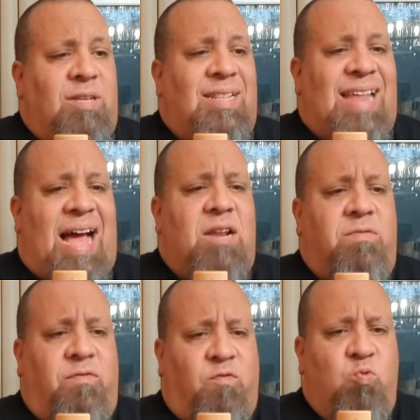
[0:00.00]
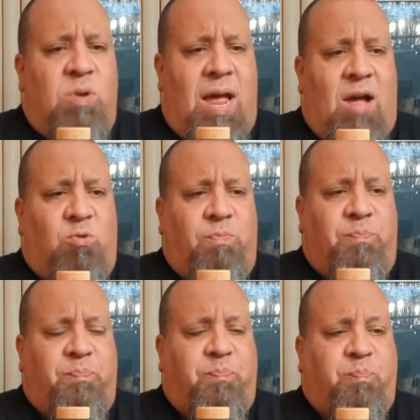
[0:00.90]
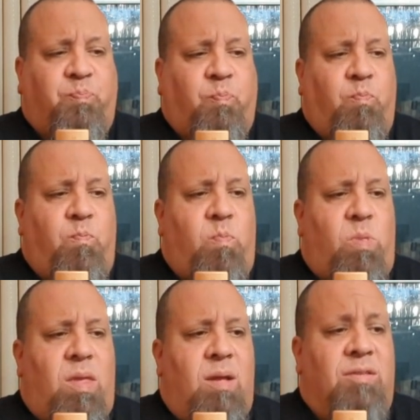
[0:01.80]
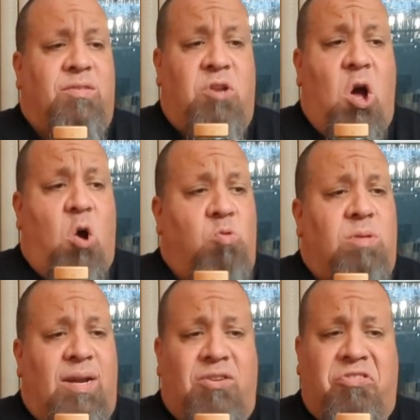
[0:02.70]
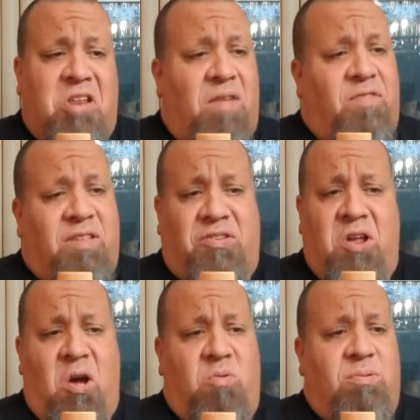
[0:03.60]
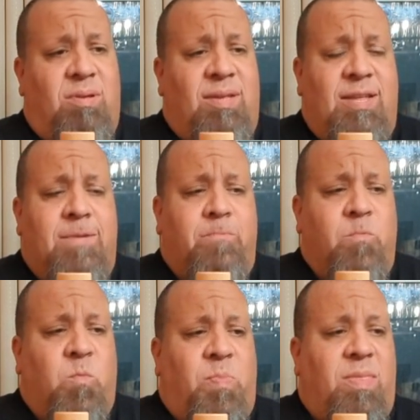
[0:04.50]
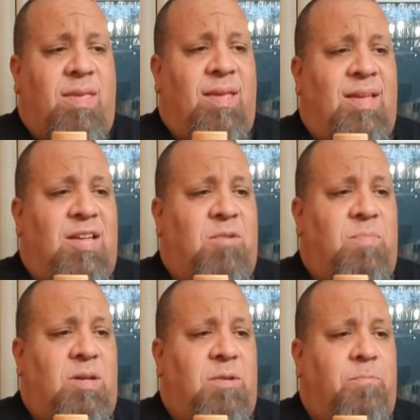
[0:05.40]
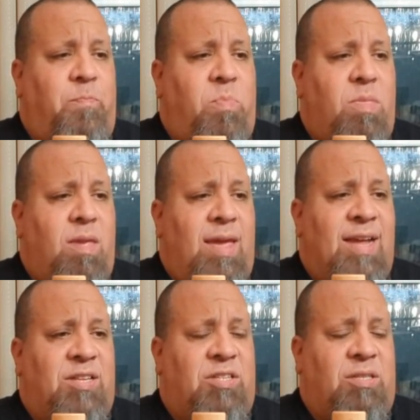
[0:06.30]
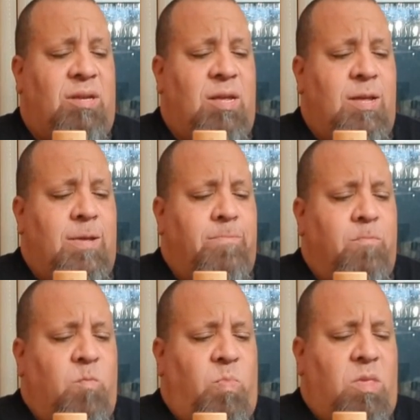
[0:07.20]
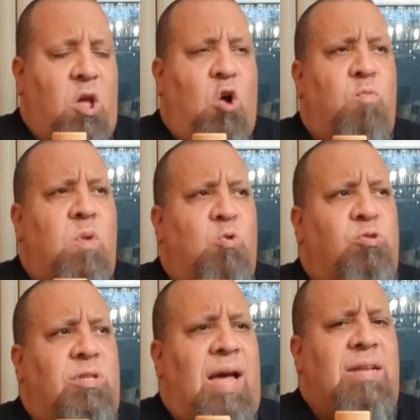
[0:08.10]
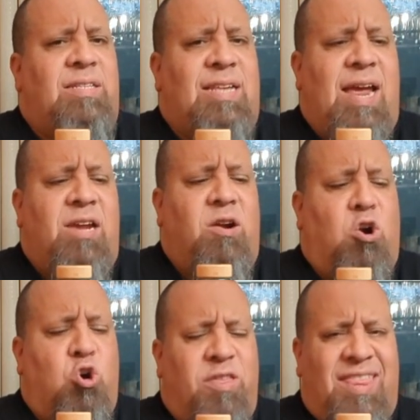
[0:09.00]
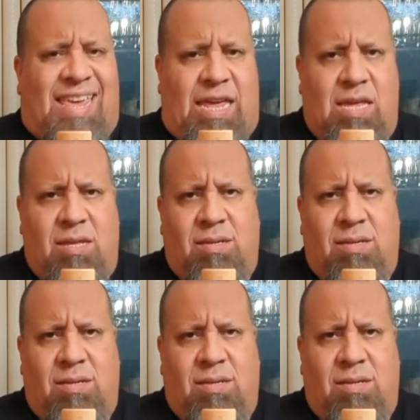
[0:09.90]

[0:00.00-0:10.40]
a lot of fruit now. There's dough. Like there's definitely dough. Um, it's almost, I'd say, earthy,